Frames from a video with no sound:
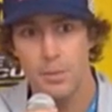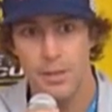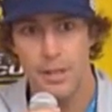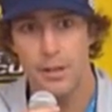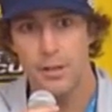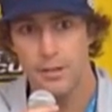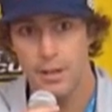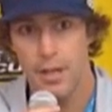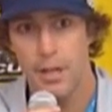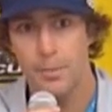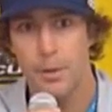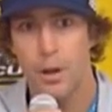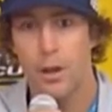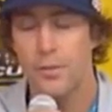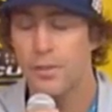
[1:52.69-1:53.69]
but they're
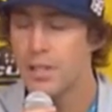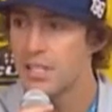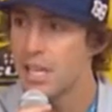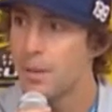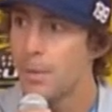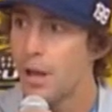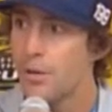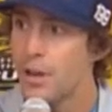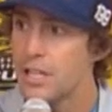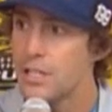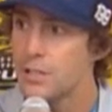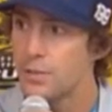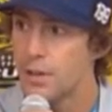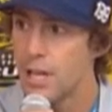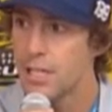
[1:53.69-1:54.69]
on for the same amount of
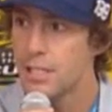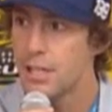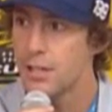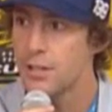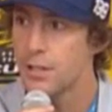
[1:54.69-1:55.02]
races for next year.